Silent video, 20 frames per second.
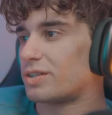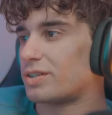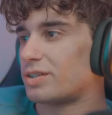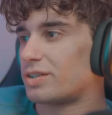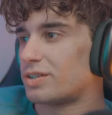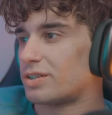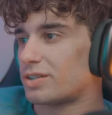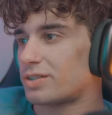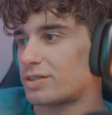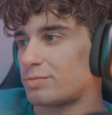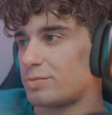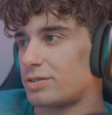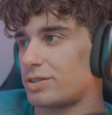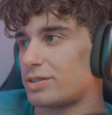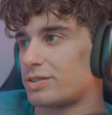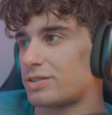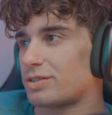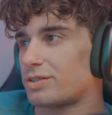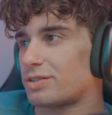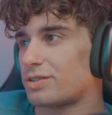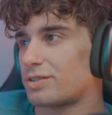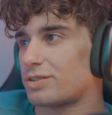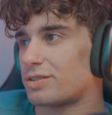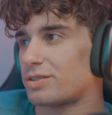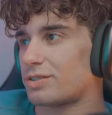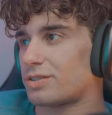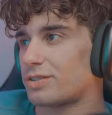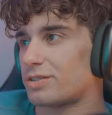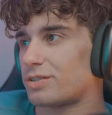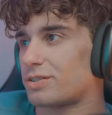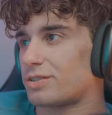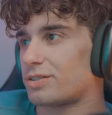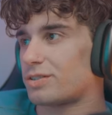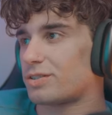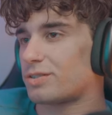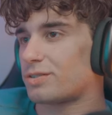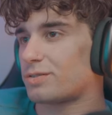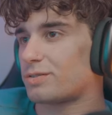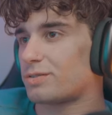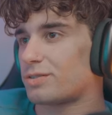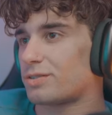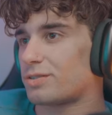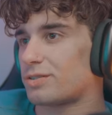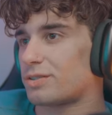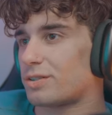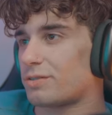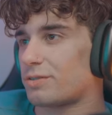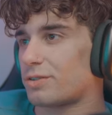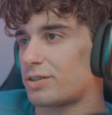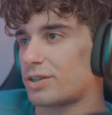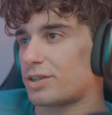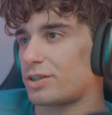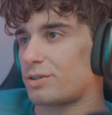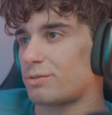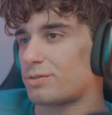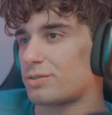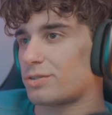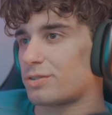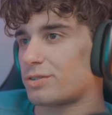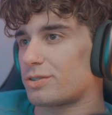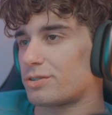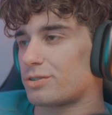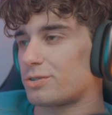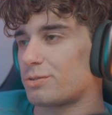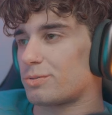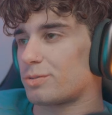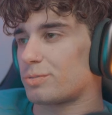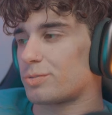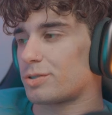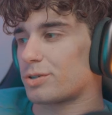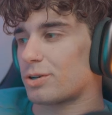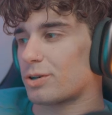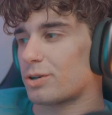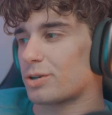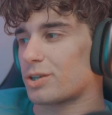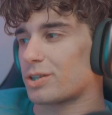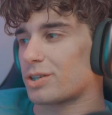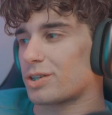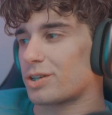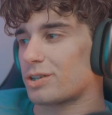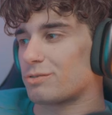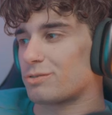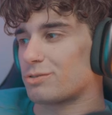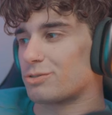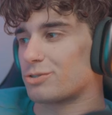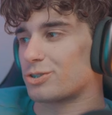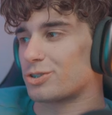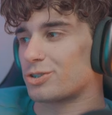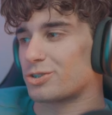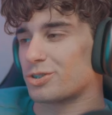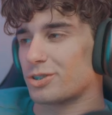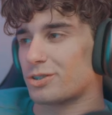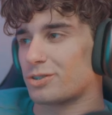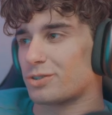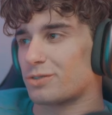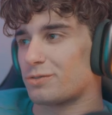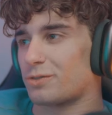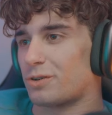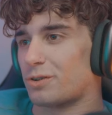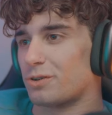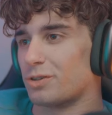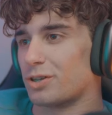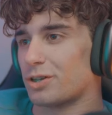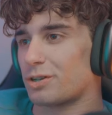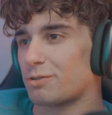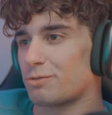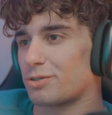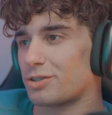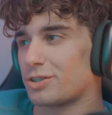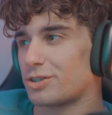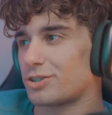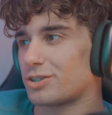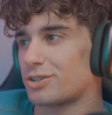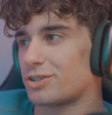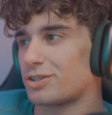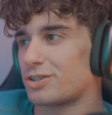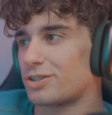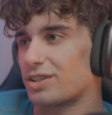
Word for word: Because, I mean, I feel like he would, this dude wouldn't be talking like that if it was just like to follow like religion.